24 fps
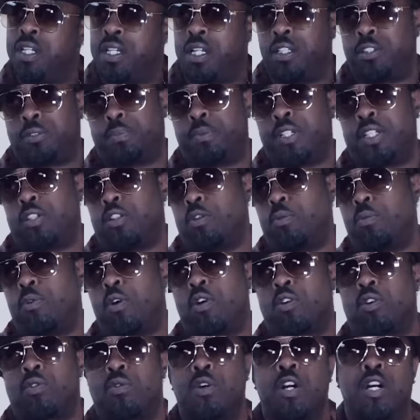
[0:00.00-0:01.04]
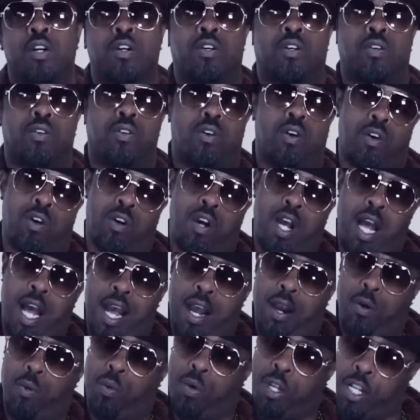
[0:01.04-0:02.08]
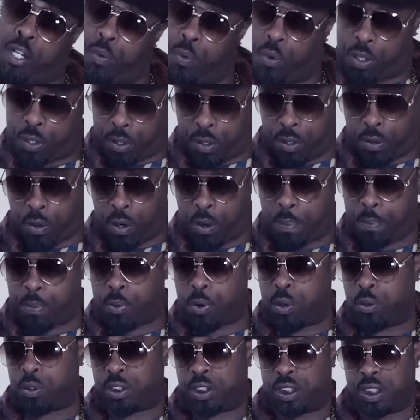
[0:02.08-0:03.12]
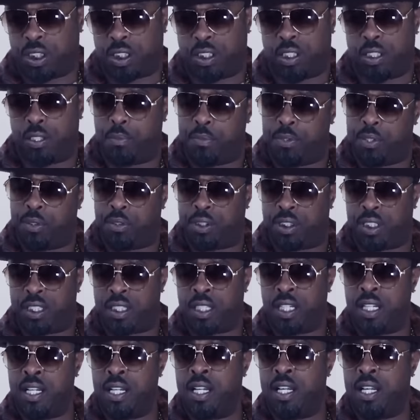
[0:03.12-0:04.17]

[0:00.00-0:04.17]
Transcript: there was being a little more critical on how we were approaching the music